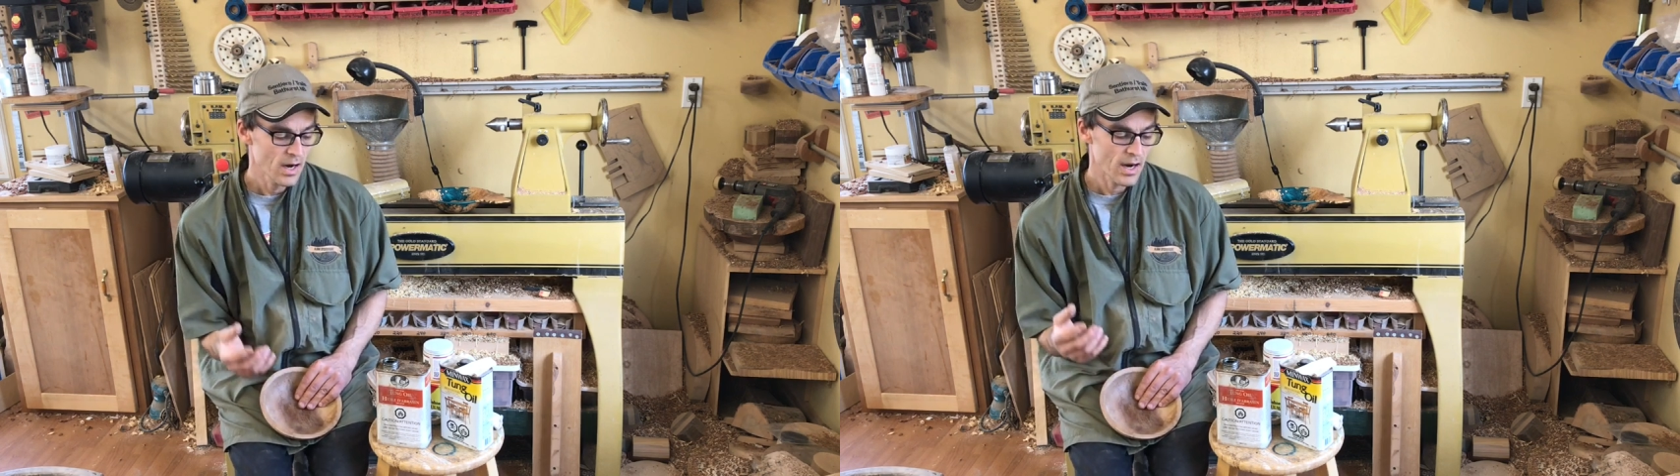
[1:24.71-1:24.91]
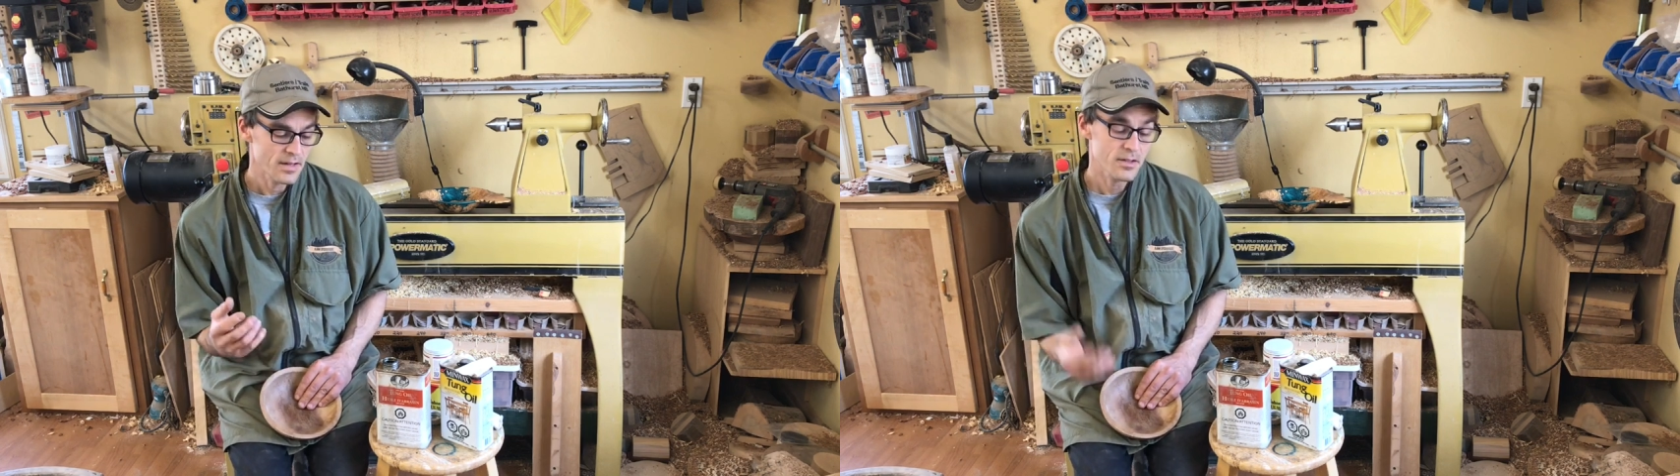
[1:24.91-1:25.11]

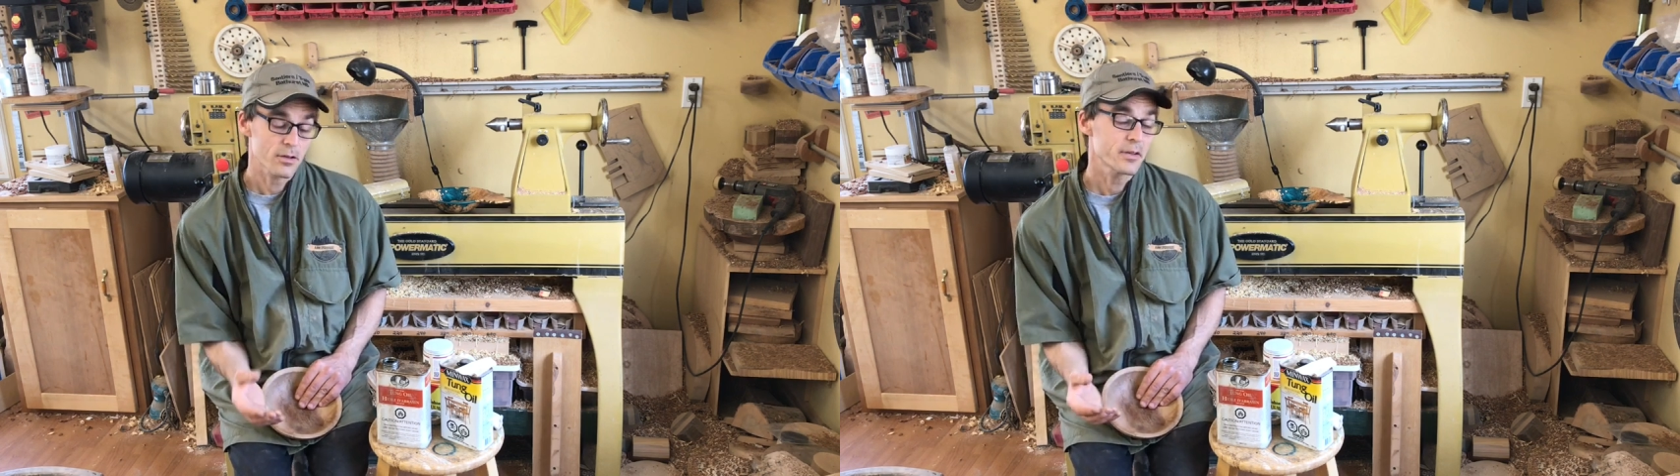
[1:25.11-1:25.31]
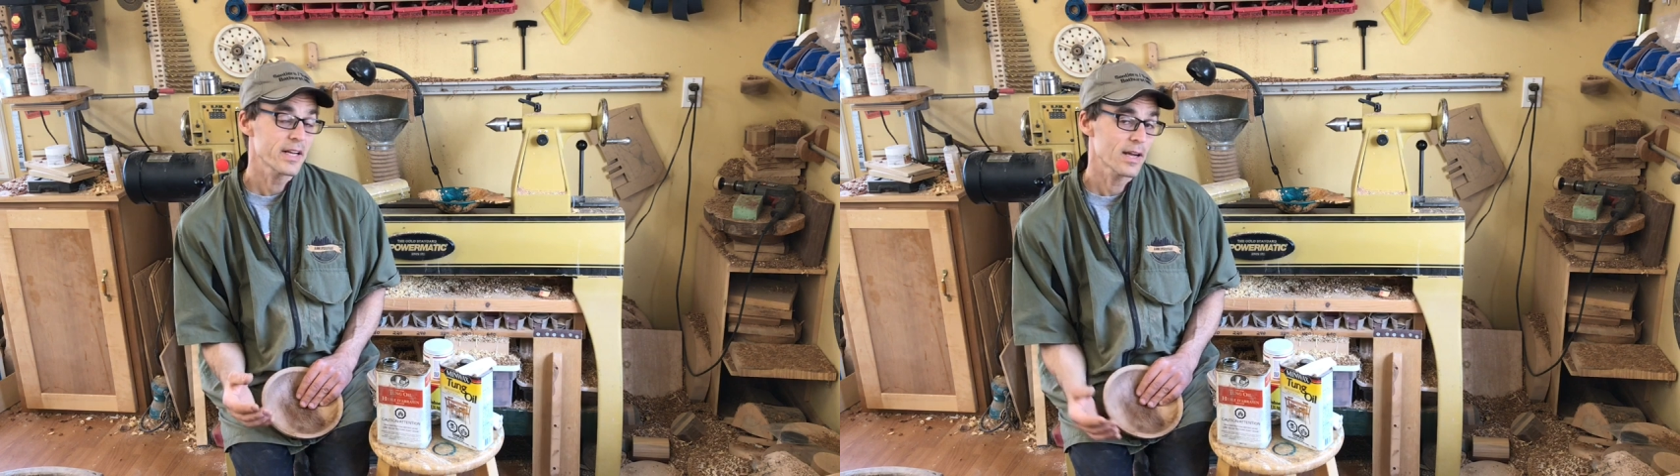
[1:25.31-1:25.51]
The
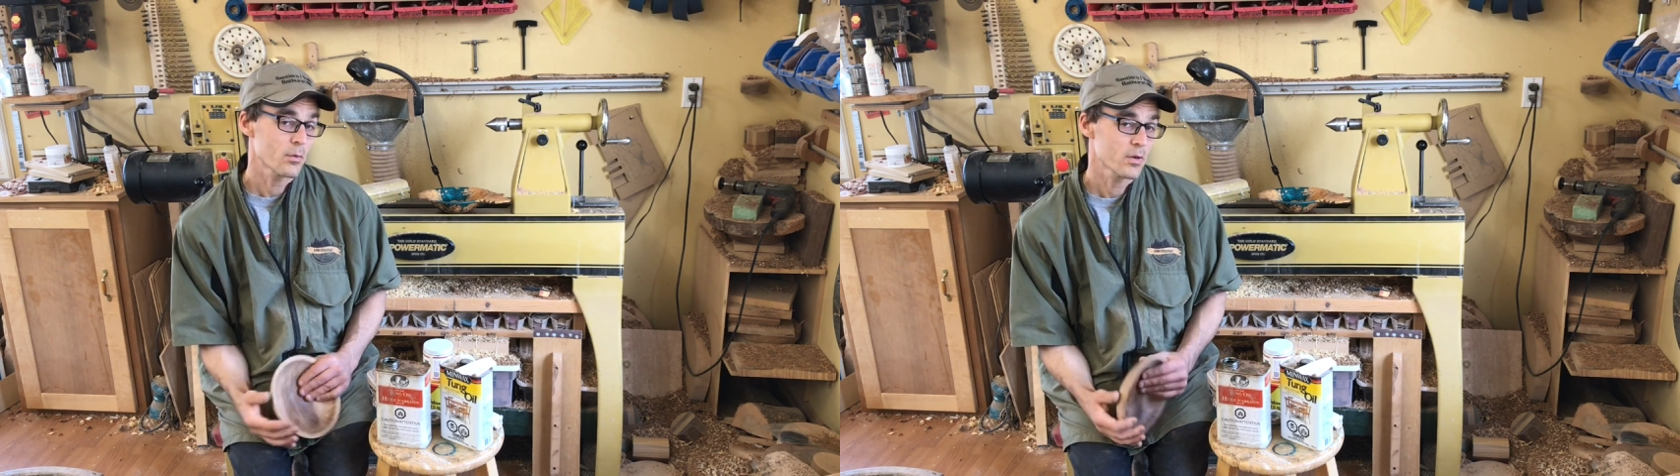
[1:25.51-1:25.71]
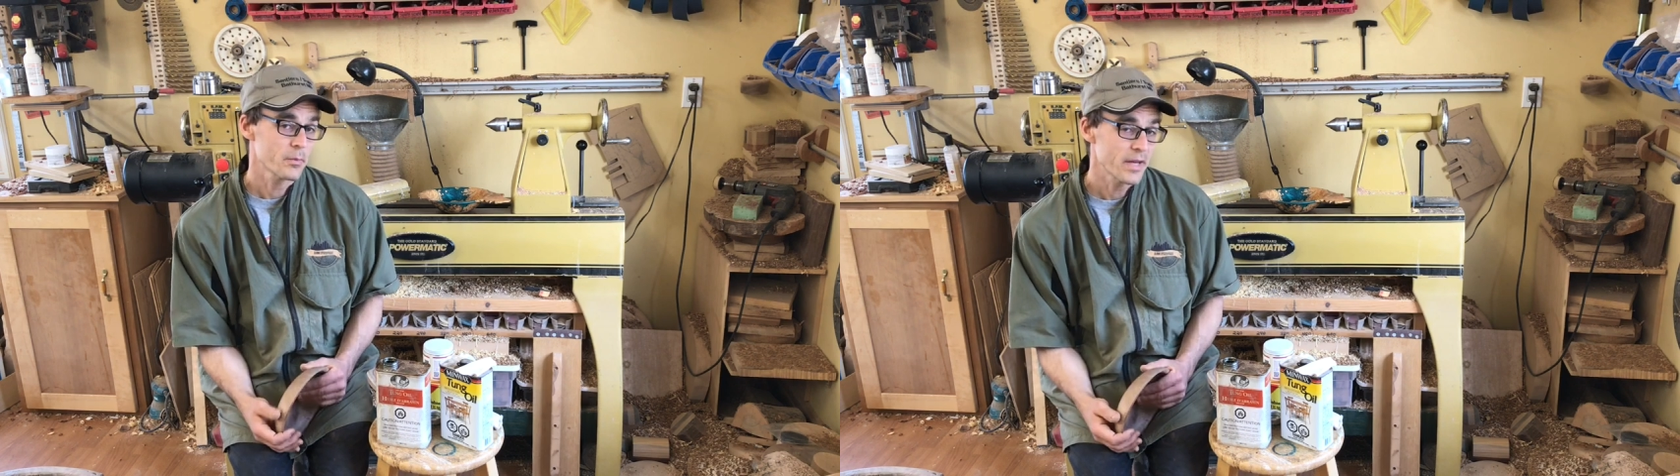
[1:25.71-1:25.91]
other thing I
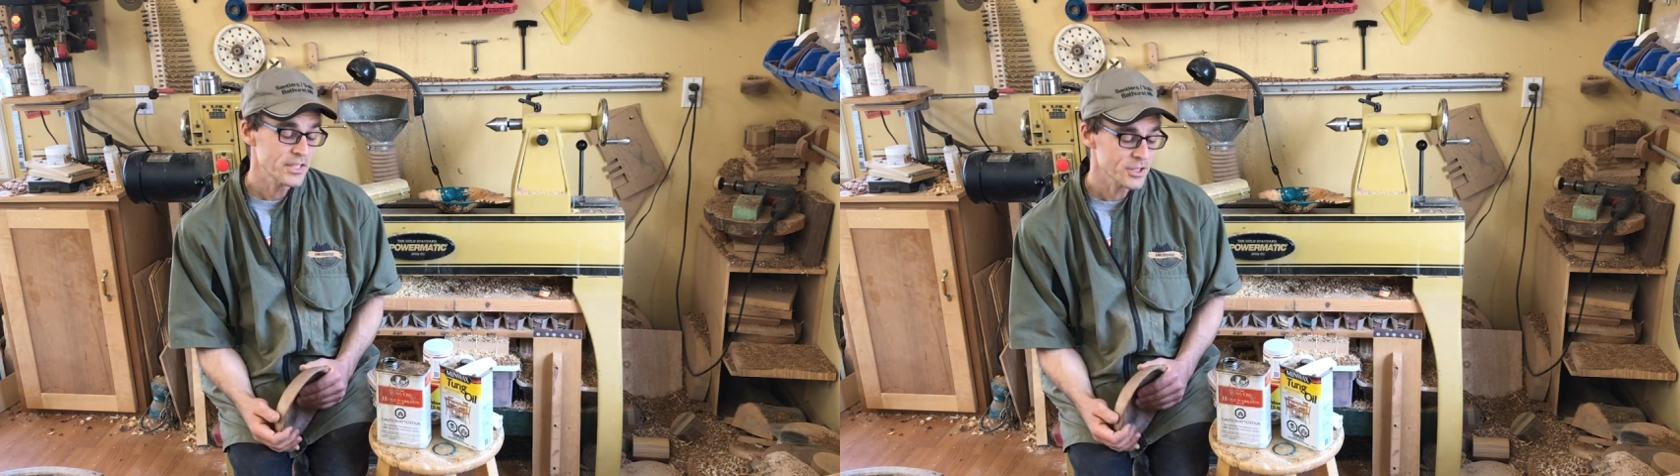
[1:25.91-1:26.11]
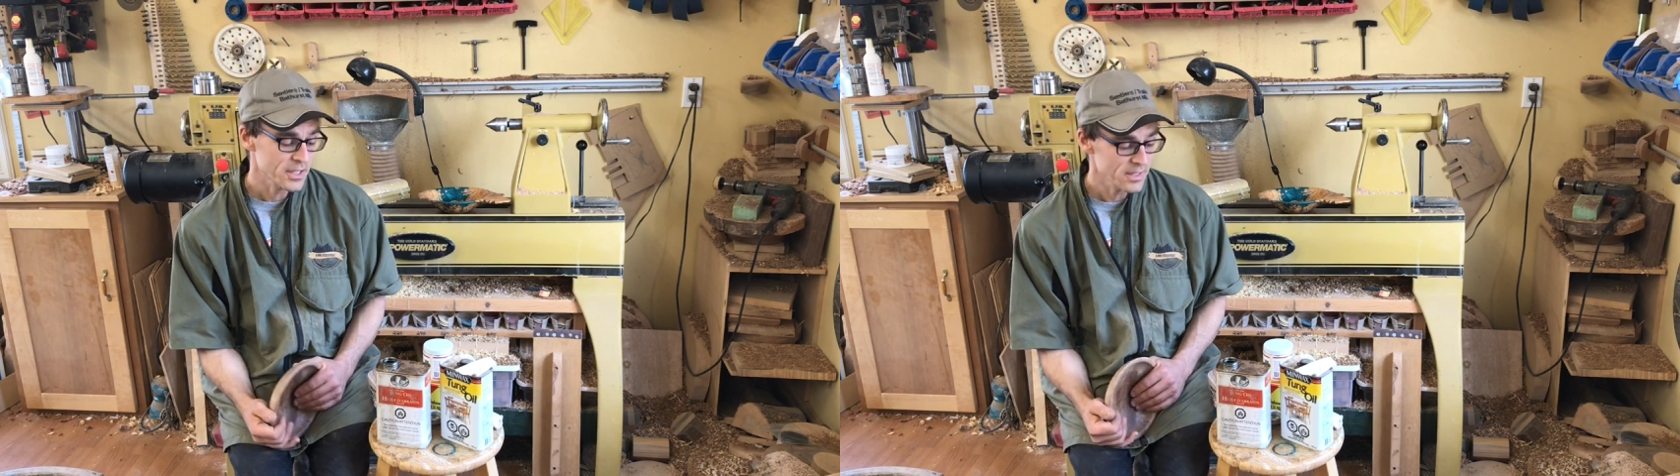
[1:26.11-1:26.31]
want to
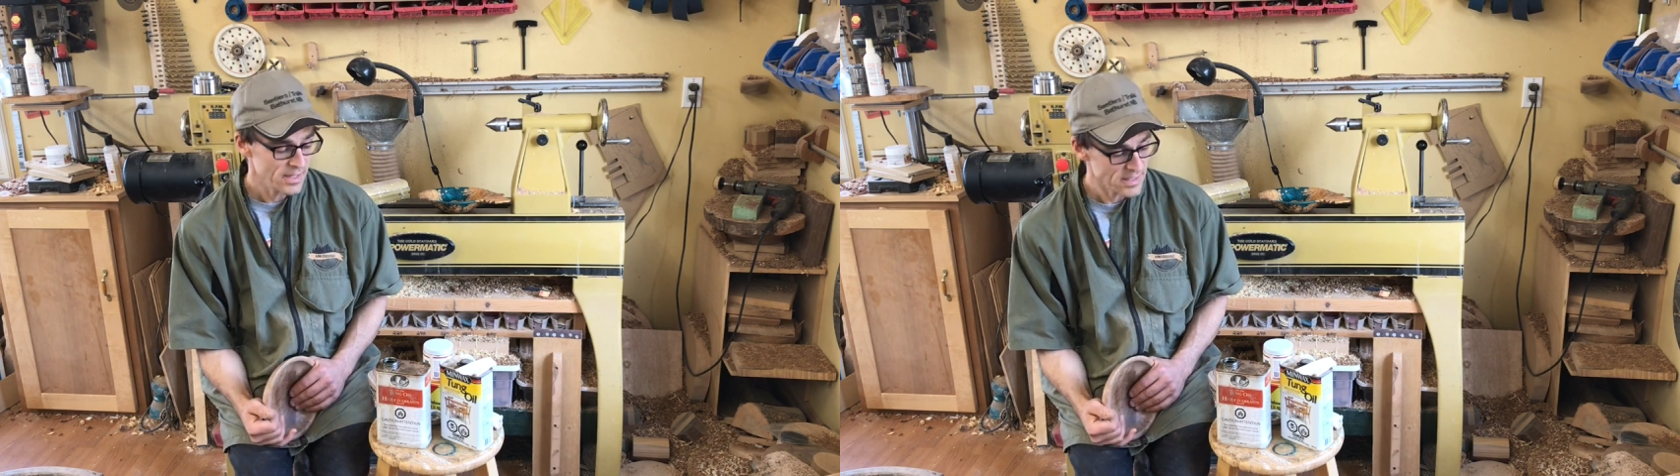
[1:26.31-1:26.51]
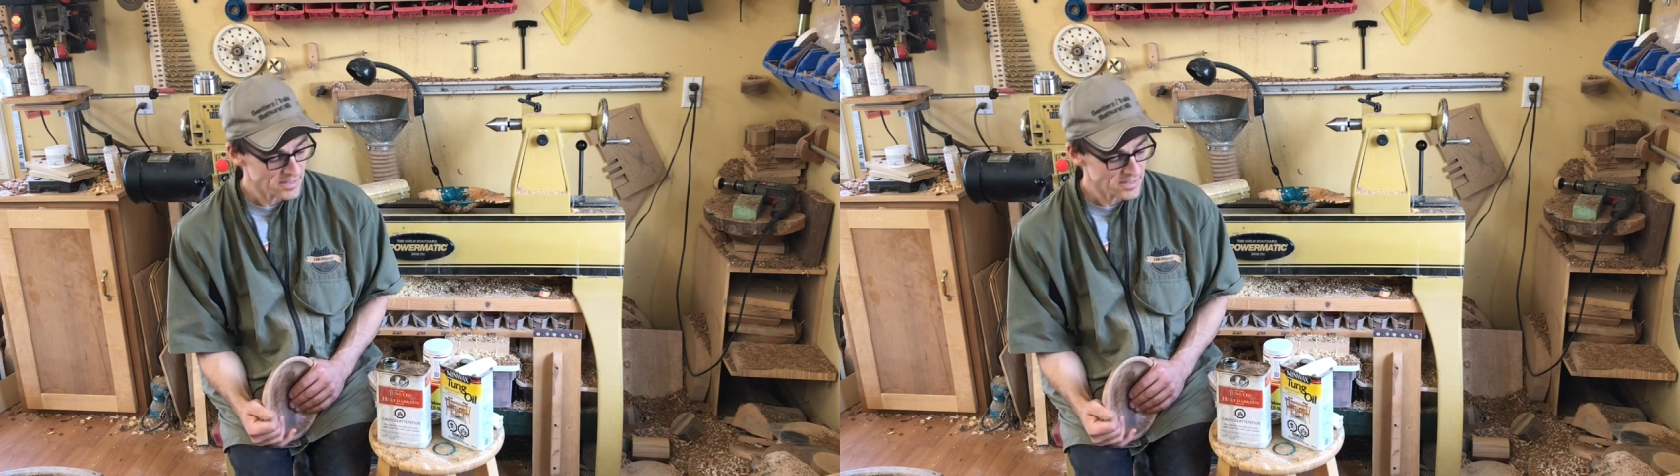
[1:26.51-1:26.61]
mention is